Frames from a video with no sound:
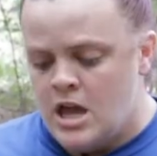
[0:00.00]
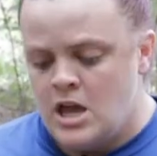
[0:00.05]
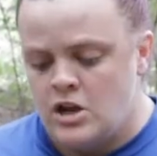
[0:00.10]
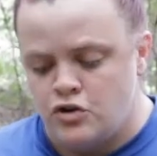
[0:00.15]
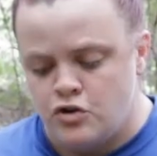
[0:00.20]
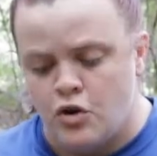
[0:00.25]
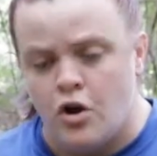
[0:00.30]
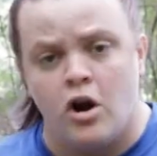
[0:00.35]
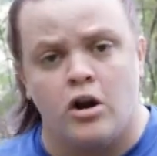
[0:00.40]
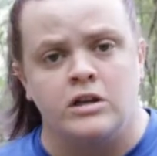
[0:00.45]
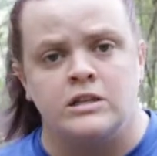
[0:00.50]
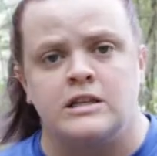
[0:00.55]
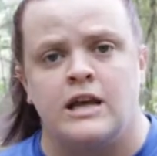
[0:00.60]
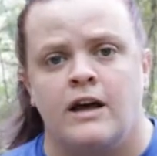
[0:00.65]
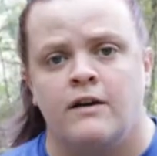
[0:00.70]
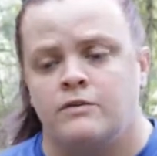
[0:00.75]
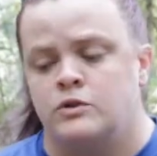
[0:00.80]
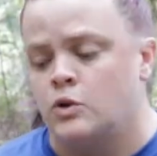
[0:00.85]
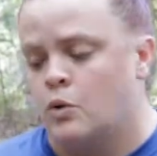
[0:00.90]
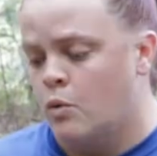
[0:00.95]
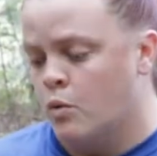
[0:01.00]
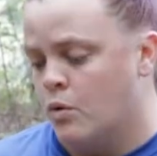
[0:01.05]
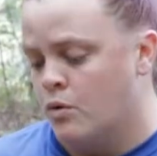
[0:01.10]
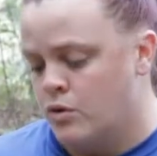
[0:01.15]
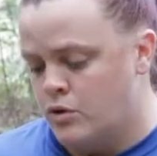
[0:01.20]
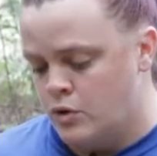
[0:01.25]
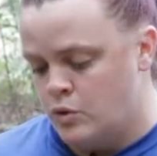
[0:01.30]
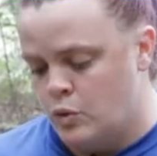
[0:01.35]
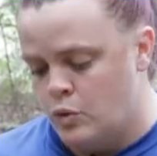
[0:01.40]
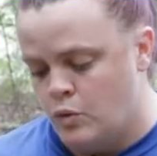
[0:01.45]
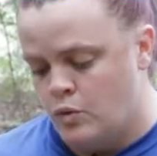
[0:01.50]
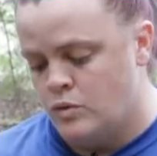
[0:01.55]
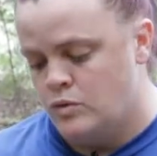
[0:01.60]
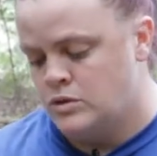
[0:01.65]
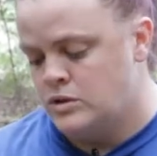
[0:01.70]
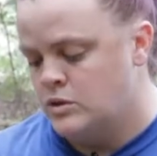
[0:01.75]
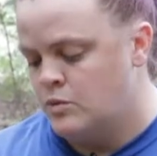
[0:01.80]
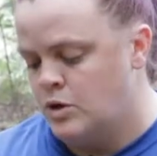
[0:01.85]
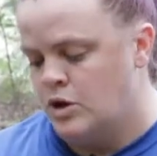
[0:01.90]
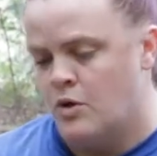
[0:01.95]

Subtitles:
injure ourselves or the tools.